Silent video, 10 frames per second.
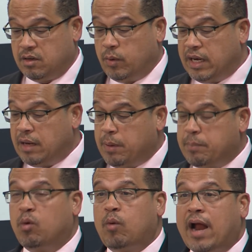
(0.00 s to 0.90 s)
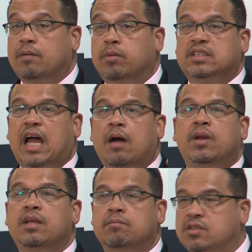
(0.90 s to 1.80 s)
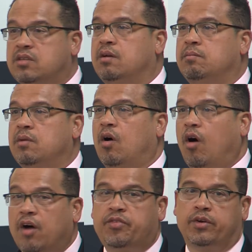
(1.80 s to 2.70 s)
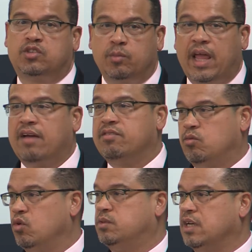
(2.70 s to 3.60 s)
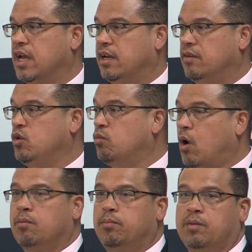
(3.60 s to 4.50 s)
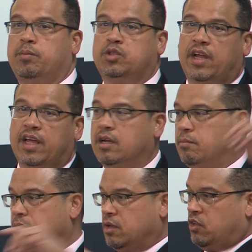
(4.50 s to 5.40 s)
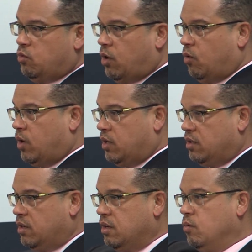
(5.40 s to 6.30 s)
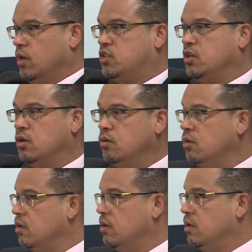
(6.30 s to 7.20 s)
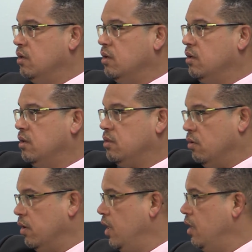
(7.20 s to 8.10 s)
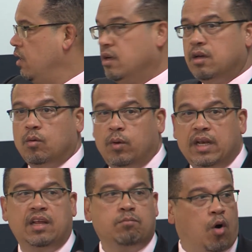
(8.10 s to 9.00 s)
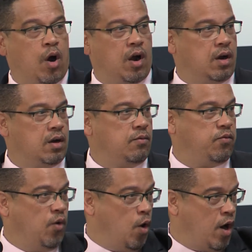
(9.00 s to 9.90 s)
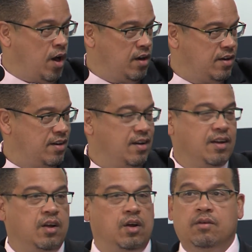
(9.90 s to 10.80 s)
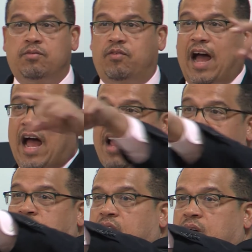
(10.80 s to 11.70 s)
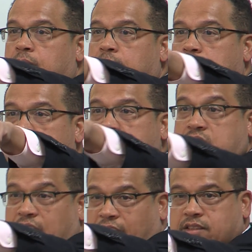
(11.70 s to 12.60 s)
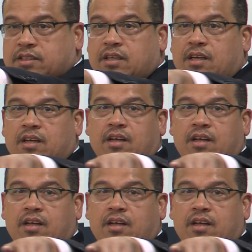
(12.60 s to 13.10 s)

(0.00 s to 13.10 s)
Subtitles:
We need people writing books. How many Muslim authors do we have in the room tonight? If you wrote a book, put your hand up. You wrote one. 1, 2, 3. We need more. 4, 5, 6.